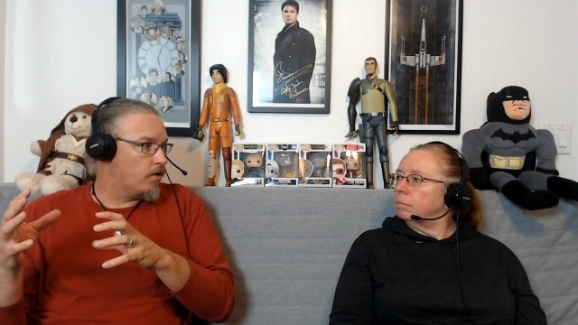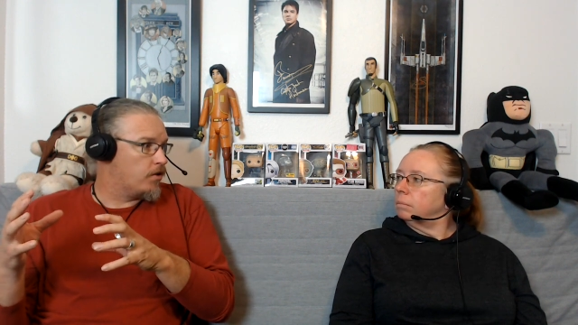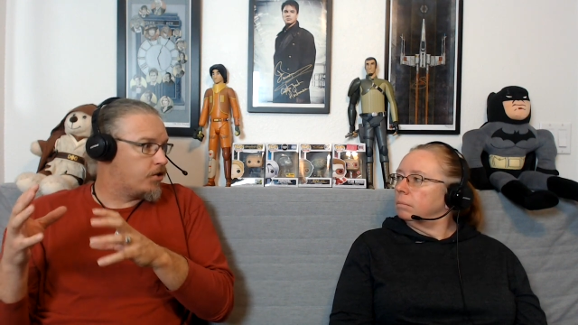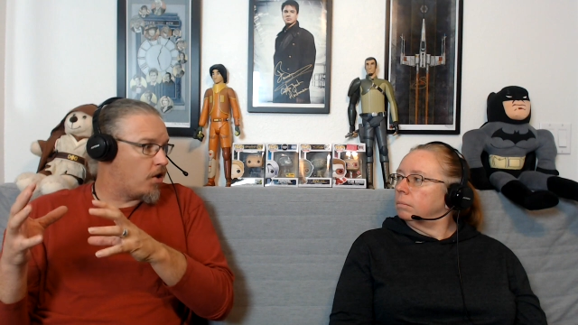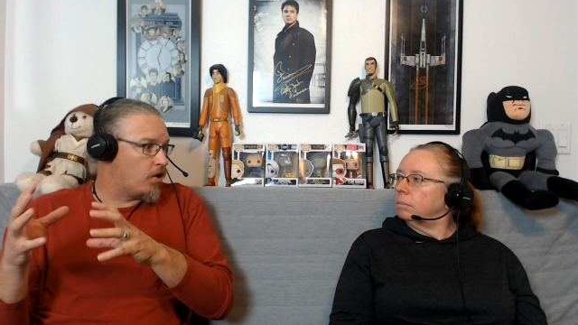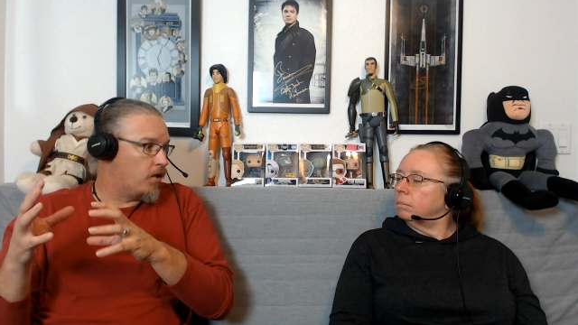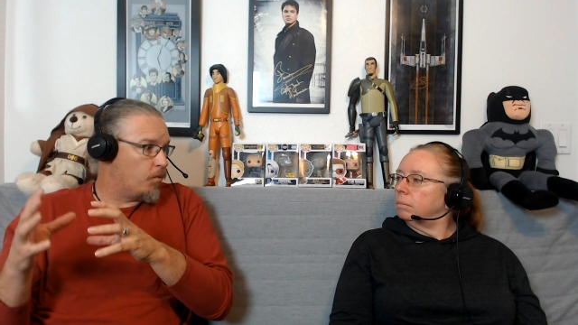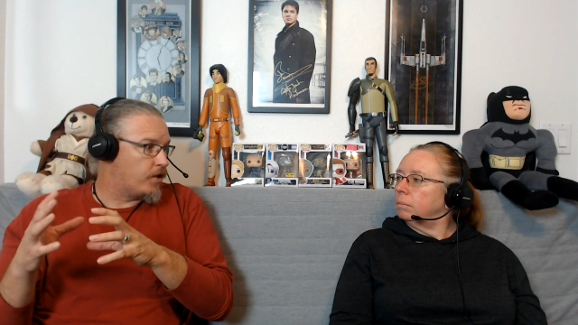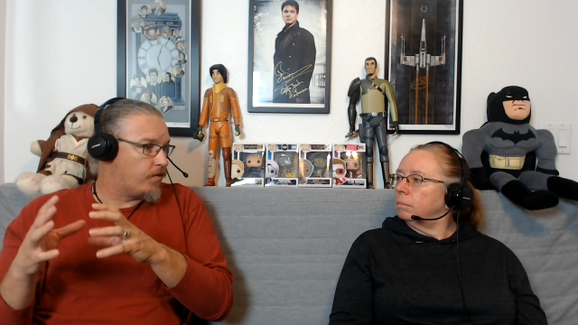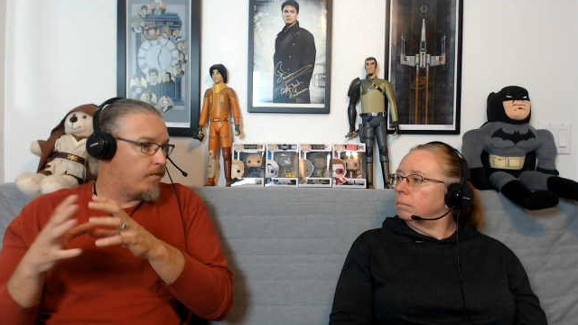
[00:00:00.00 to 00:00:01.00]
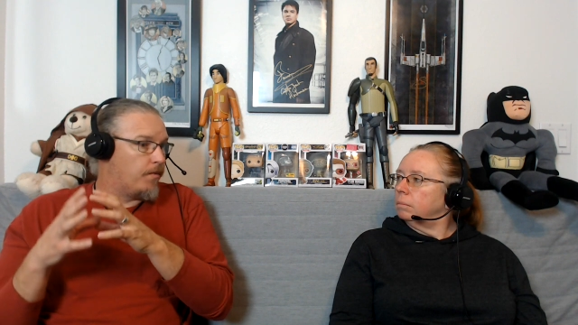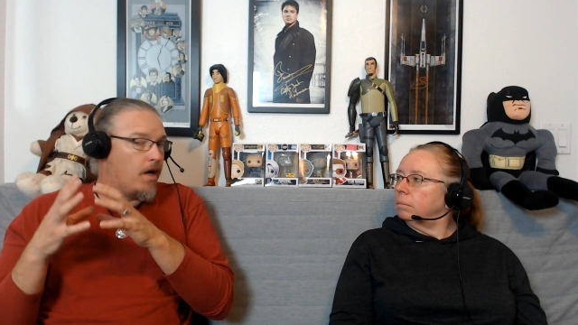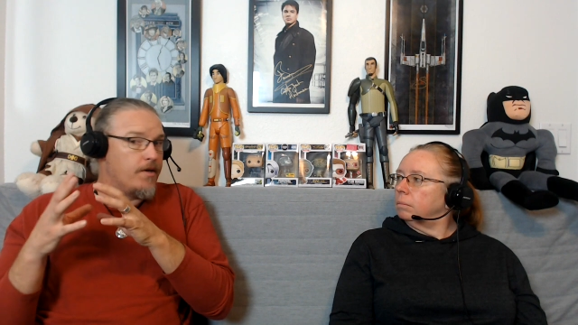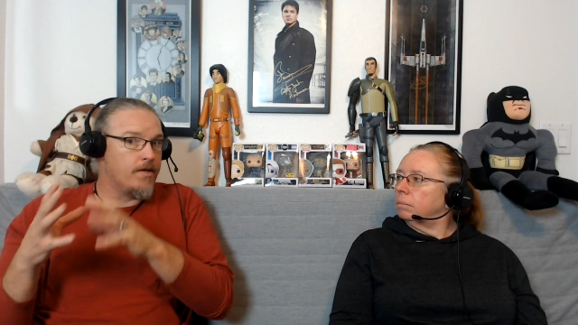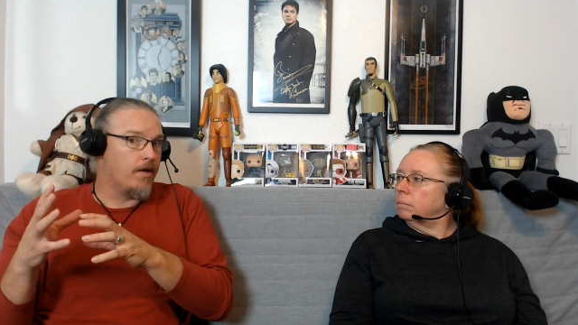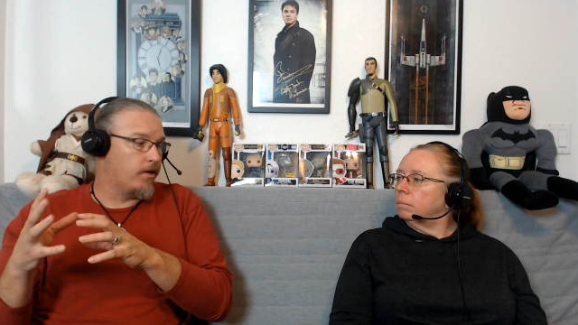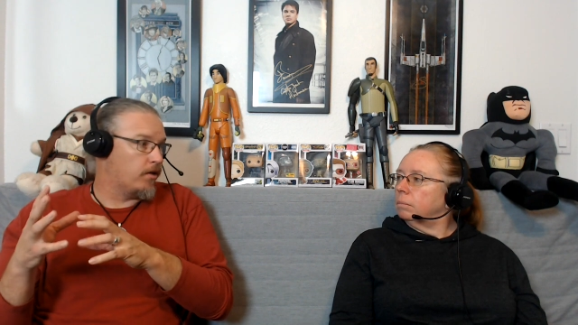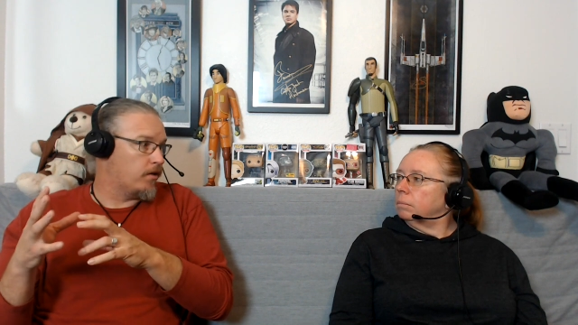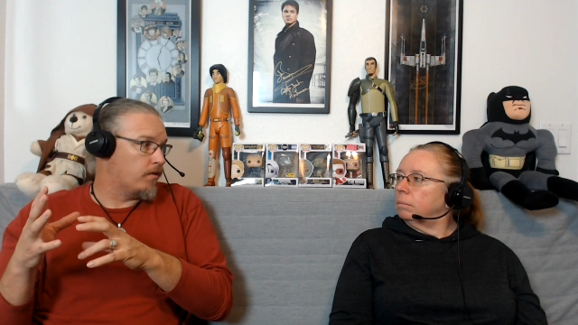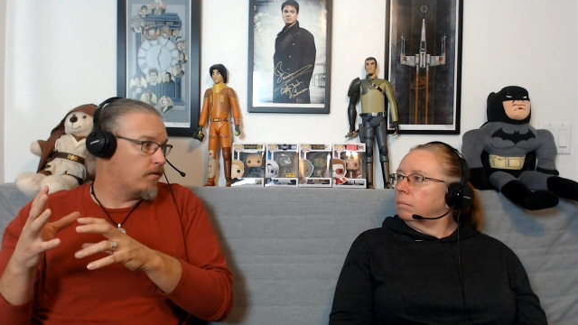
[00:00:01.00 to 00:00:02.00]
Speaker 1: Scarlet Witch from
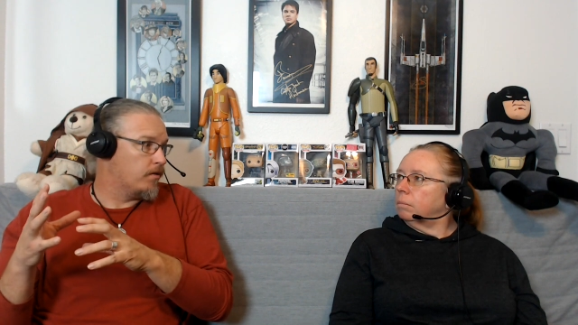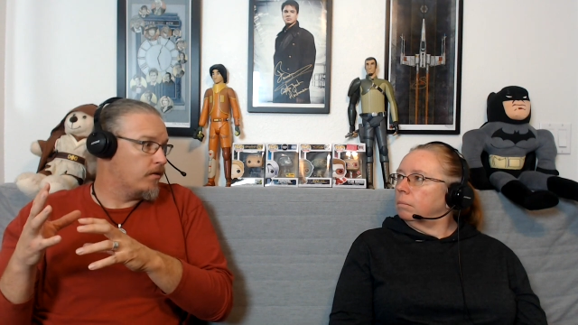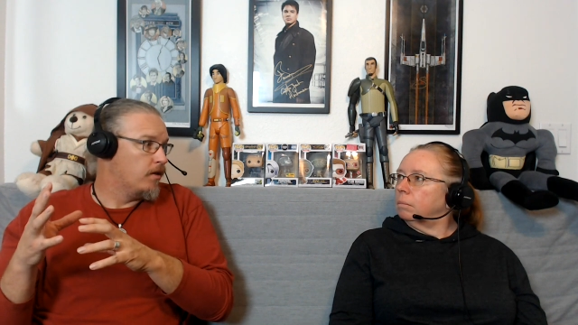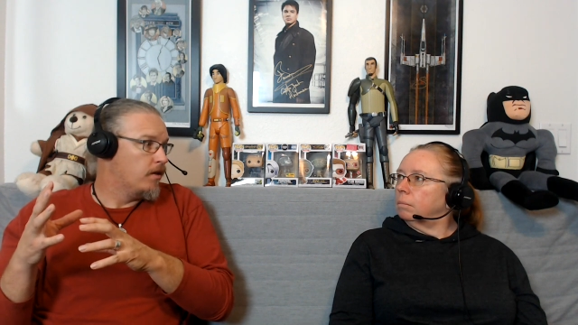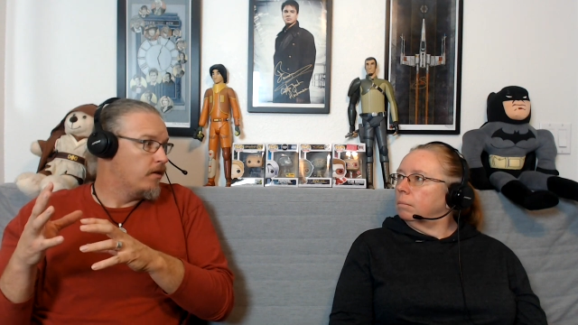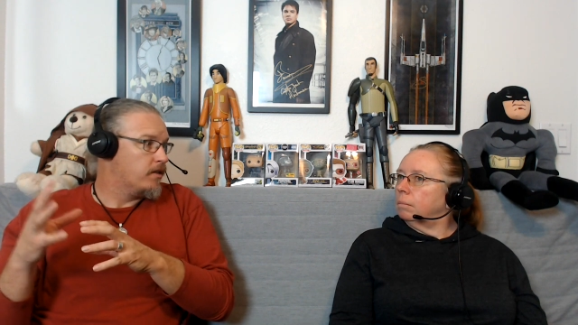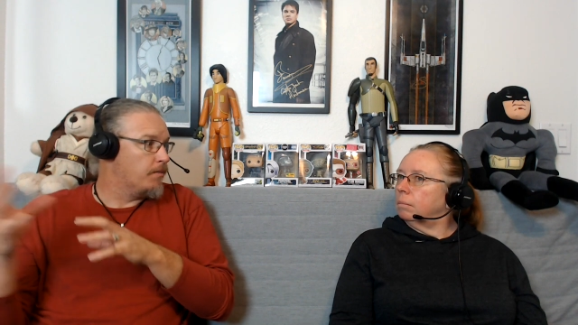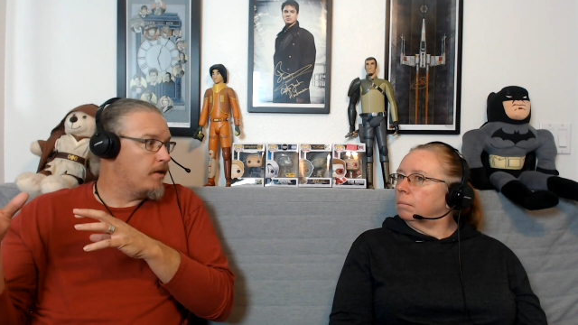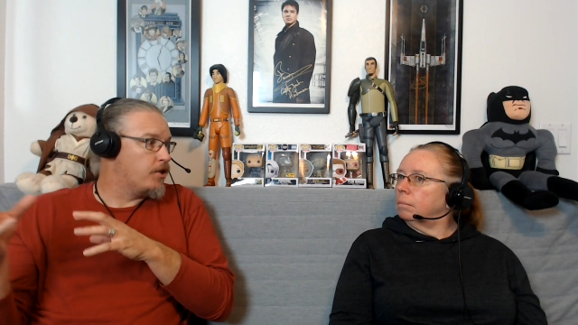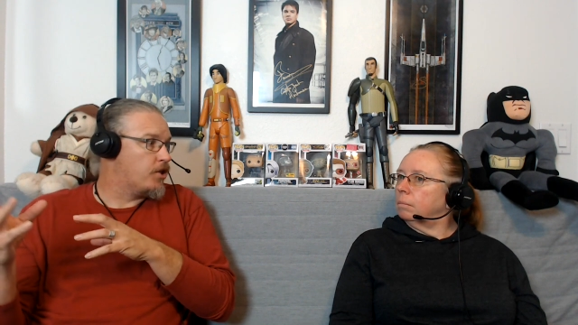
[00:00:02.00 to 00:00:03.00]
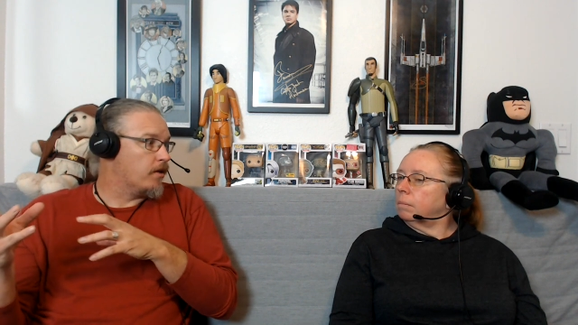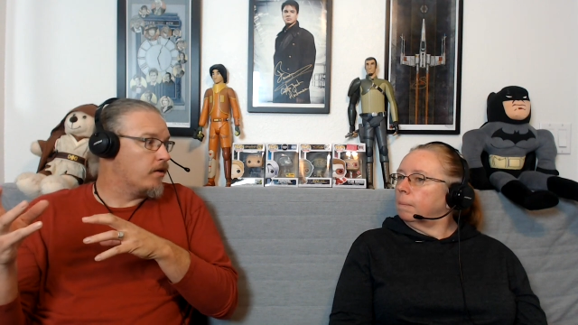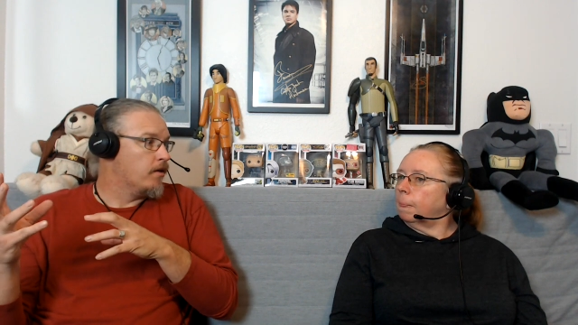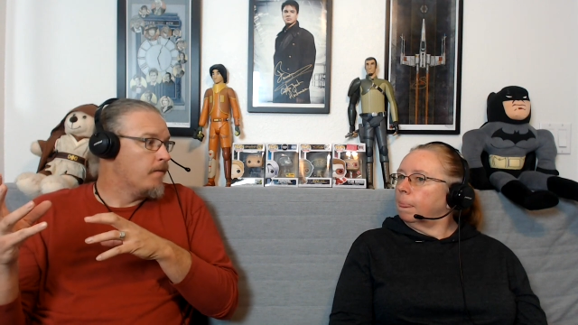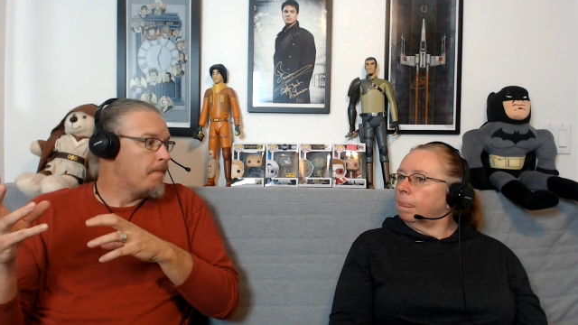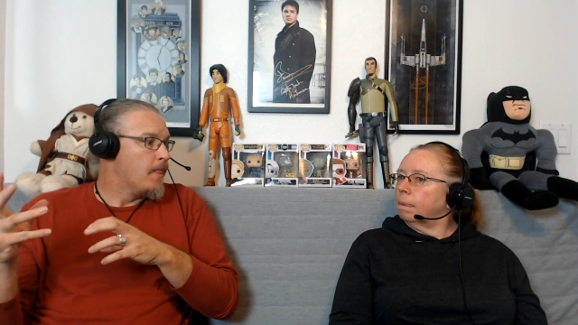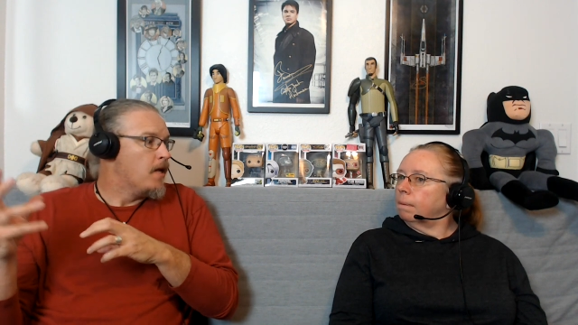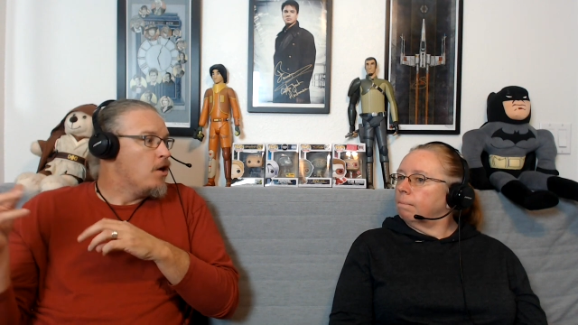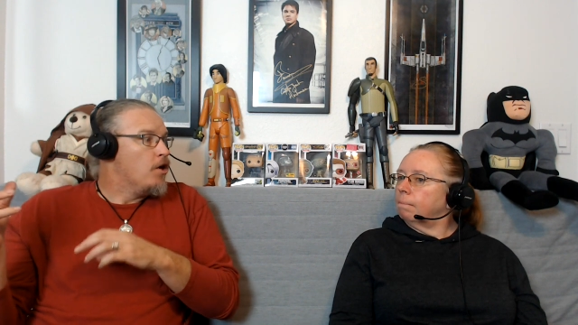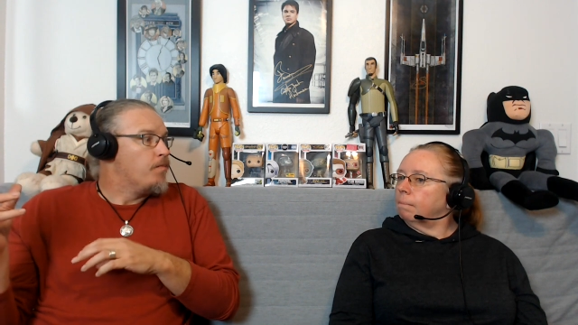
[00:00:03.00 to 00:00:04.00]
another dimension
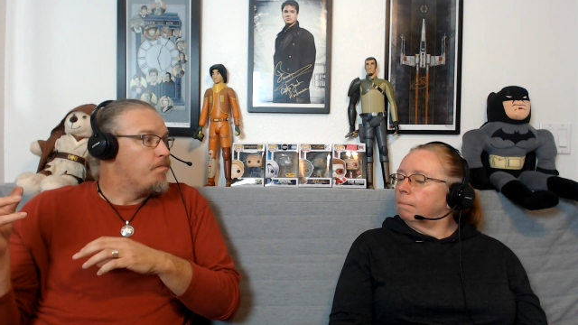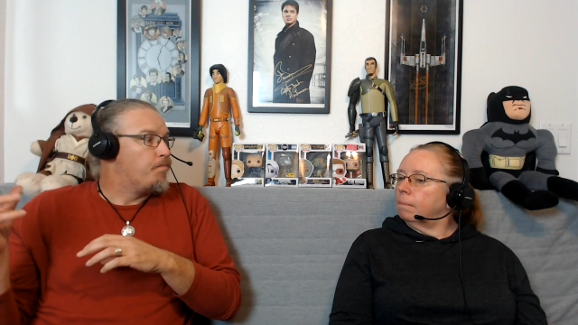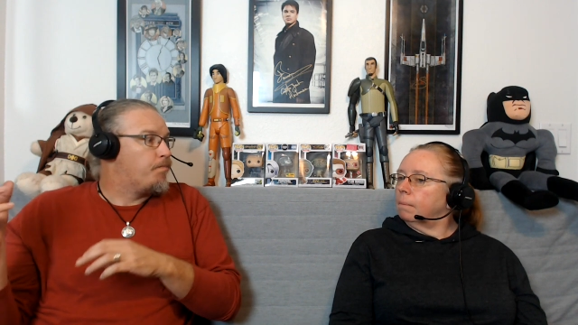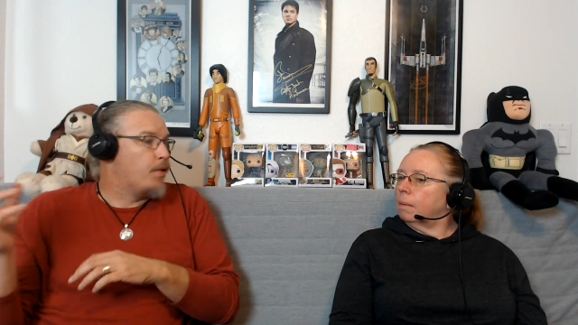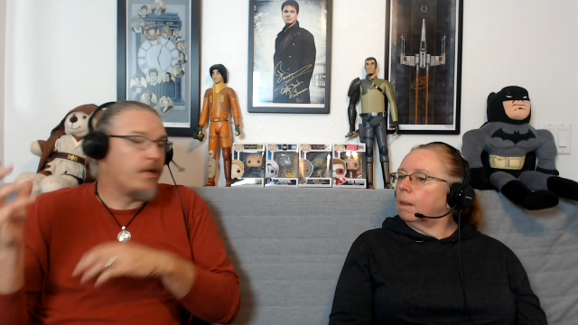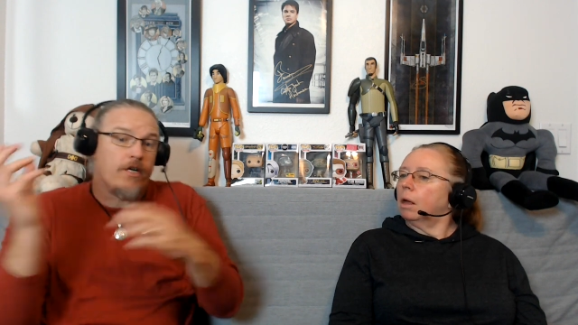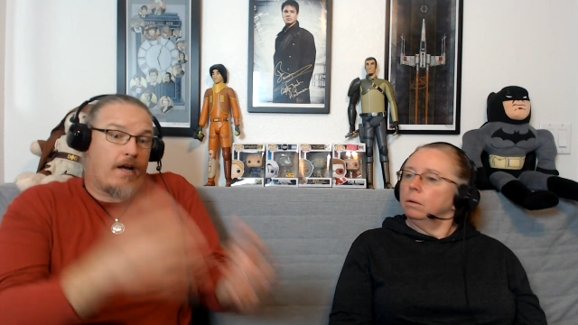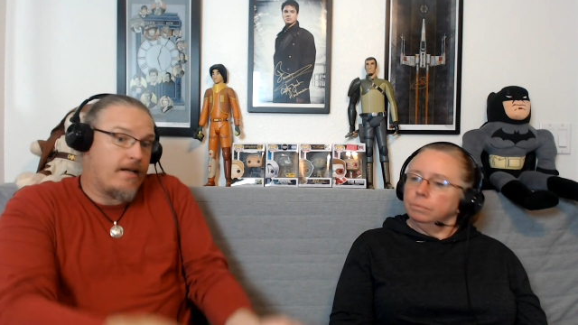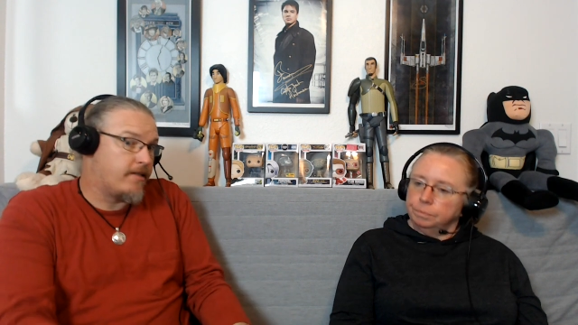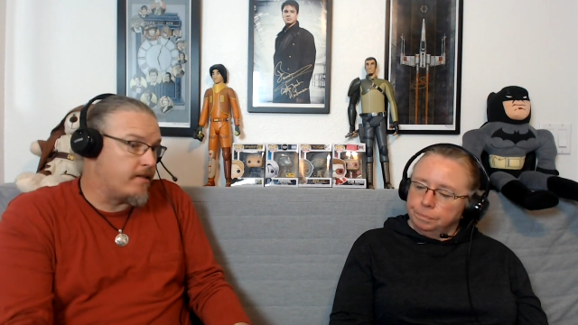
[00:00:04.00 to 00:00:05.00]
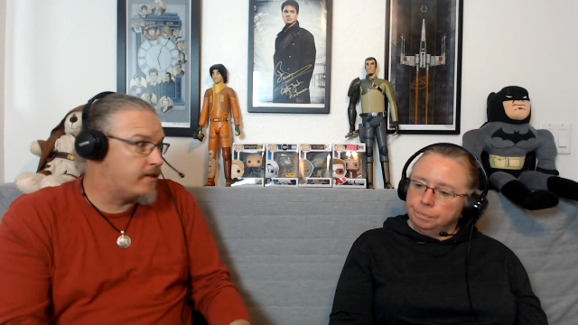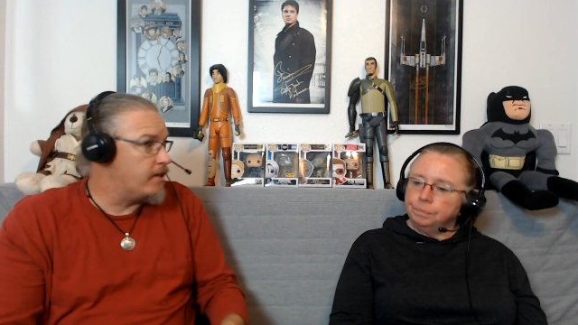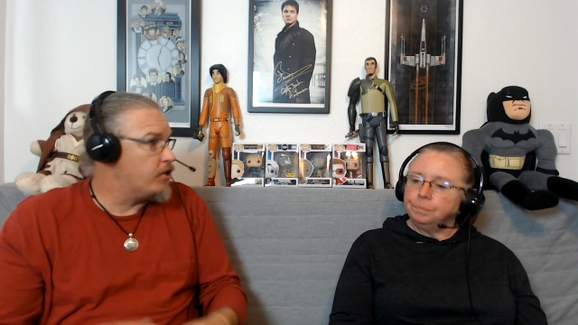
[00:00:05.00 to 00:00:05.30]
putting our essence